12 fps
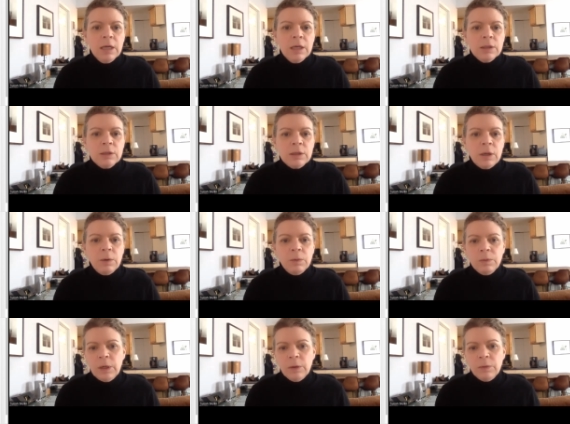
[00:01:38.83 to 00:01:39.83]
So,
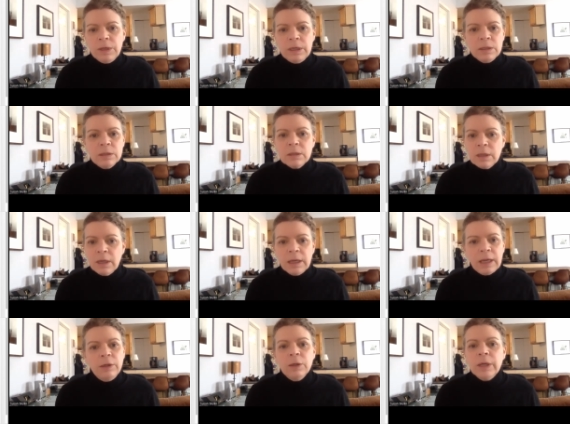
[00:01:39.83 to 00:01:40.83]
these,
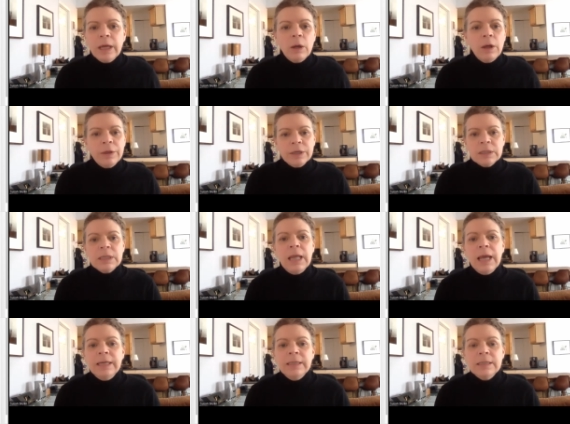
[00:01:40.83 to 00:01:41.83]
again, you'll get all the
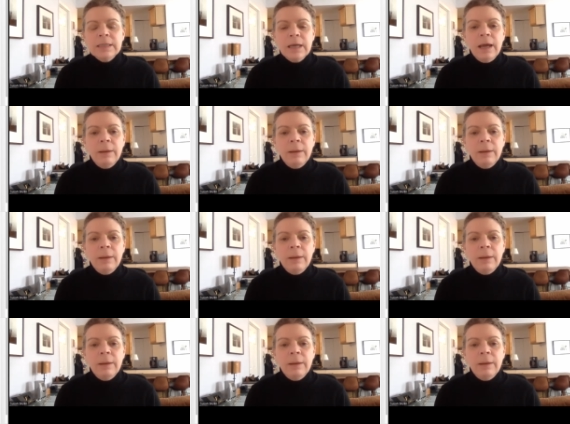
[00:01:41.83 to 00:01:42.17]
slides